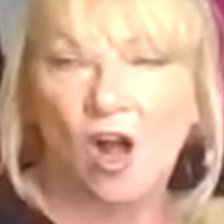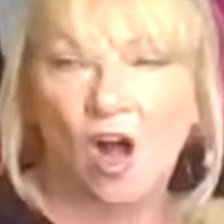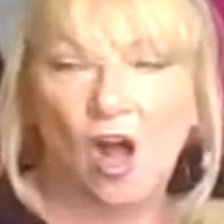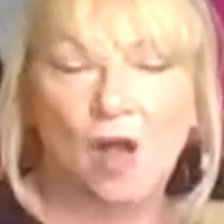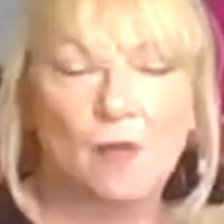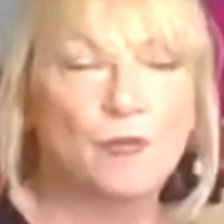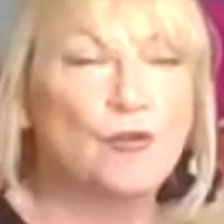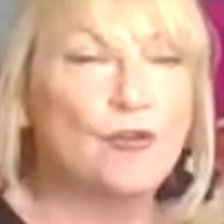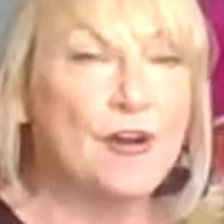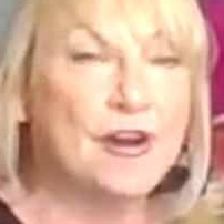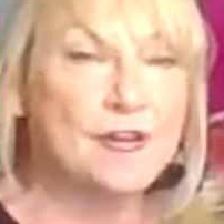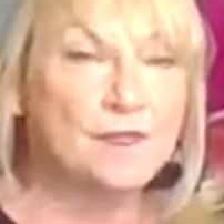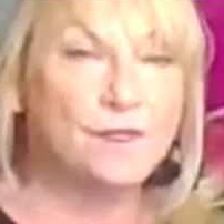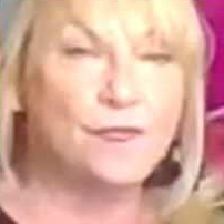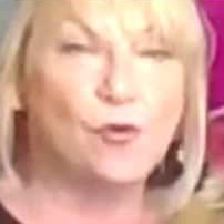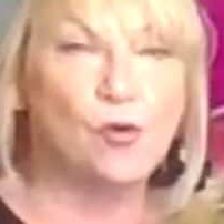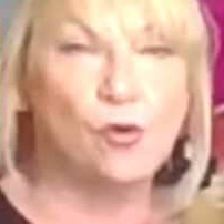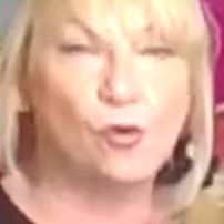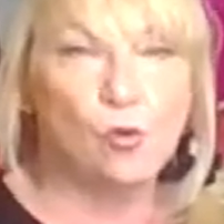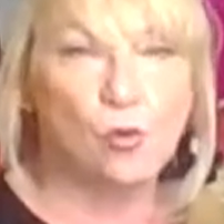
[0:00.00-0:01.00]
I'm
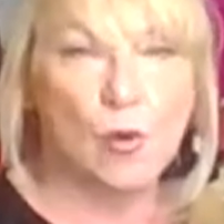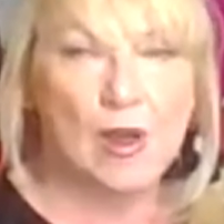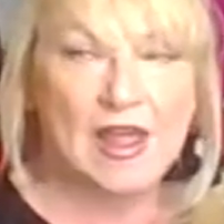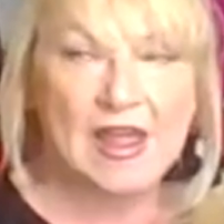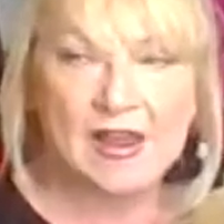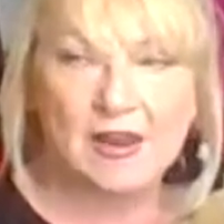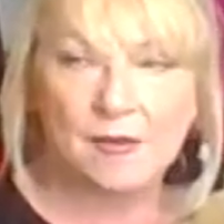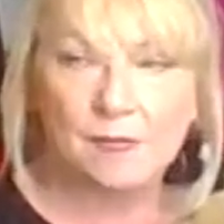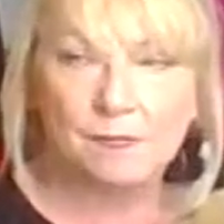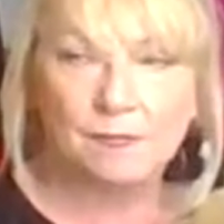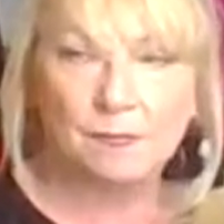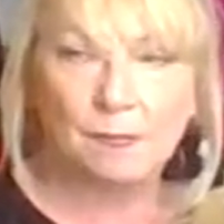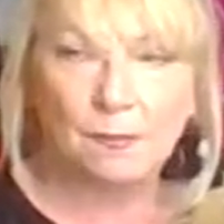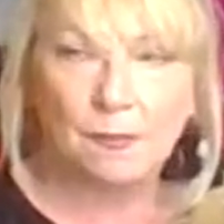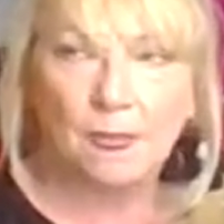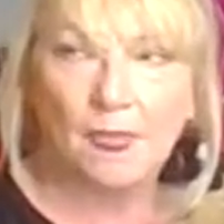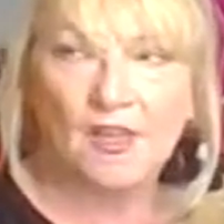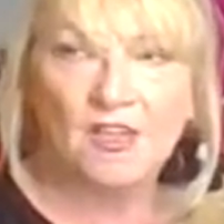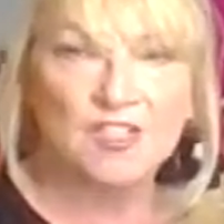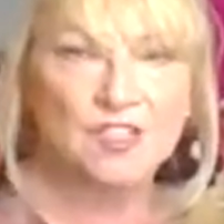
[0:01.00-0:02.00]
grateful when
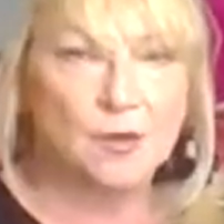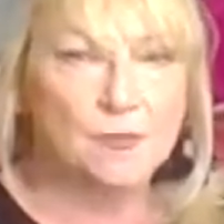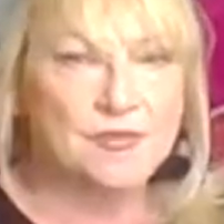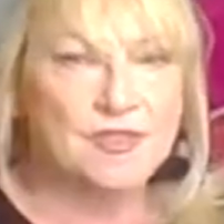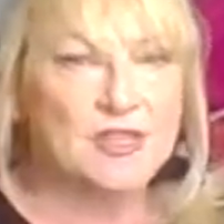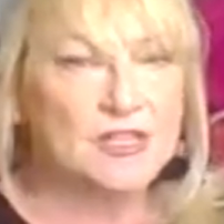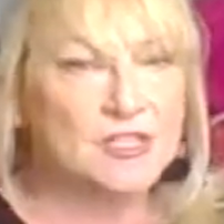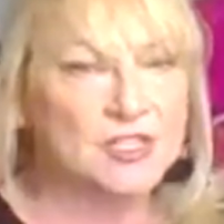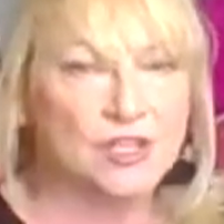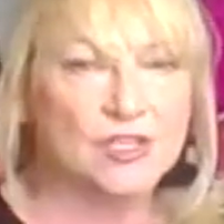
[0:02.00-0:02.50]
something